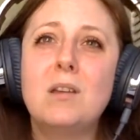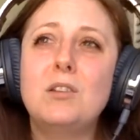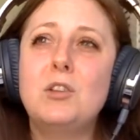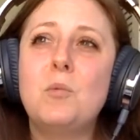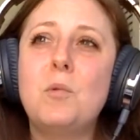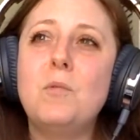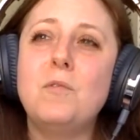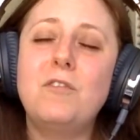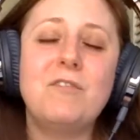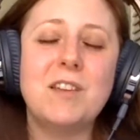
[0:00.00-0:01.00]
you
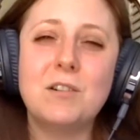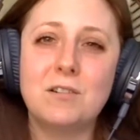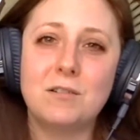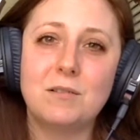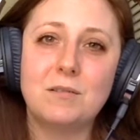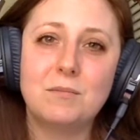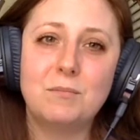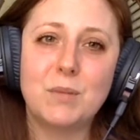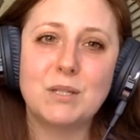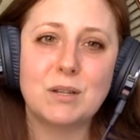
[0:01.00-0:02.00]
won't feel
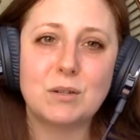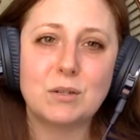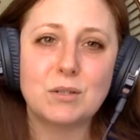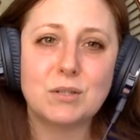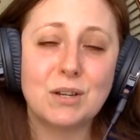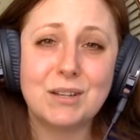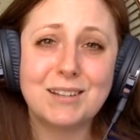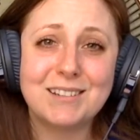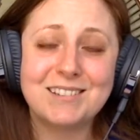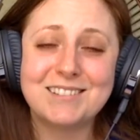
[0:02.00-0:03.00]

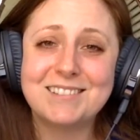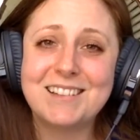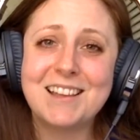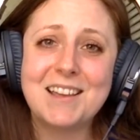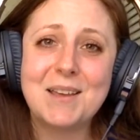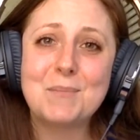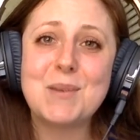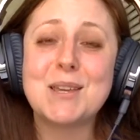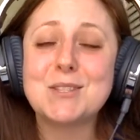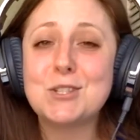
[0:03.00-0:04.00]
misunderstood
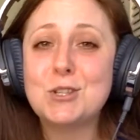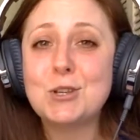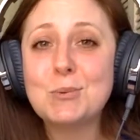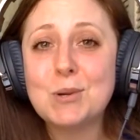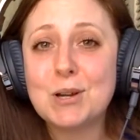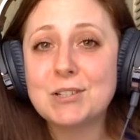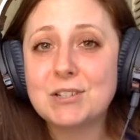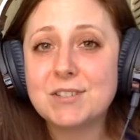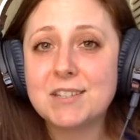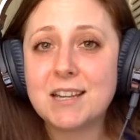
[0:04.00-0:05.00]
because you will
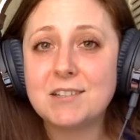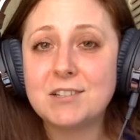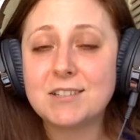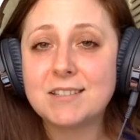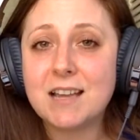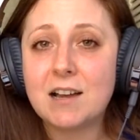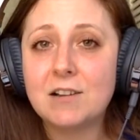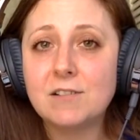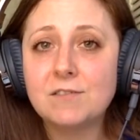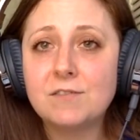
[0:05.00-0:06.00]
understand
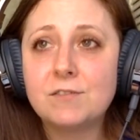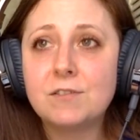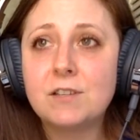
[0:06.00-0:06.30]
yourself.